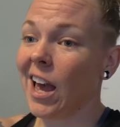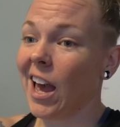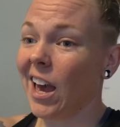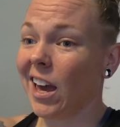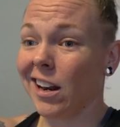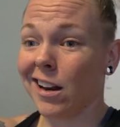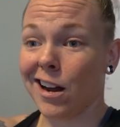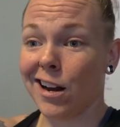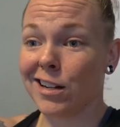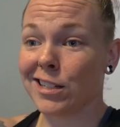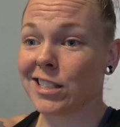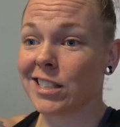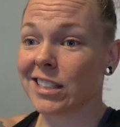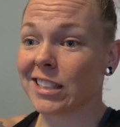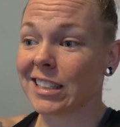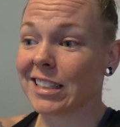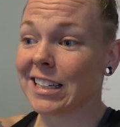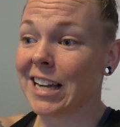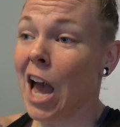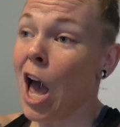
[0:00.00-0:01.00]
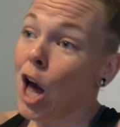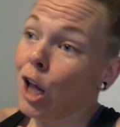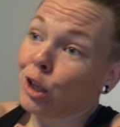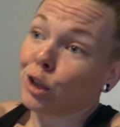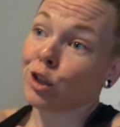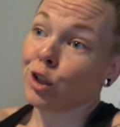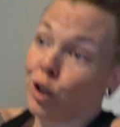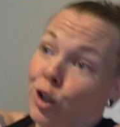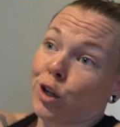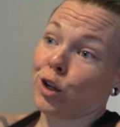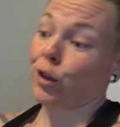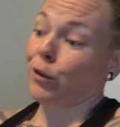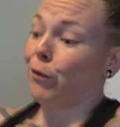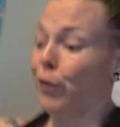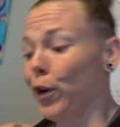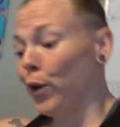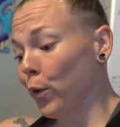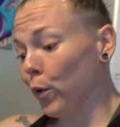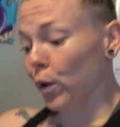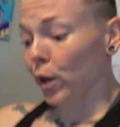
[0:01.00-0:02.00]
and honestly look good,
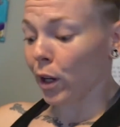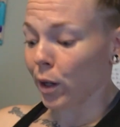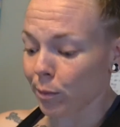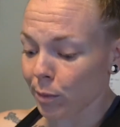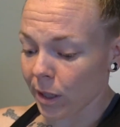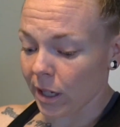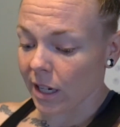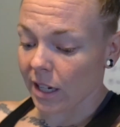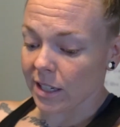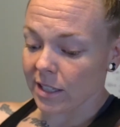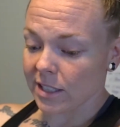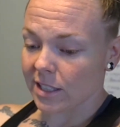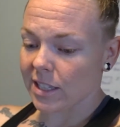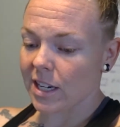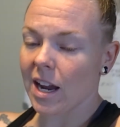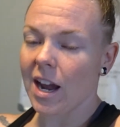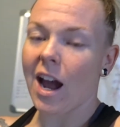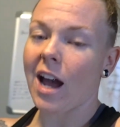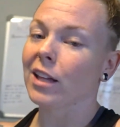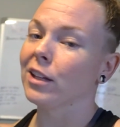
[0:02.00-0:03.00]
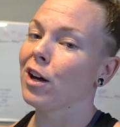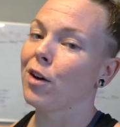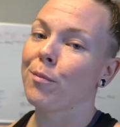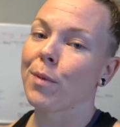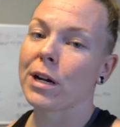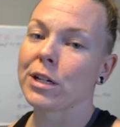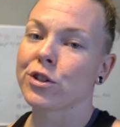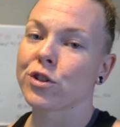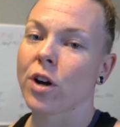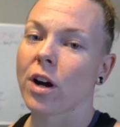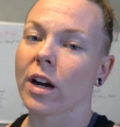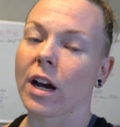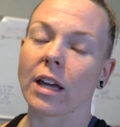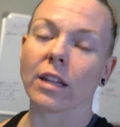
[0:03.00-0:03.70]
feel good, because I love my truck.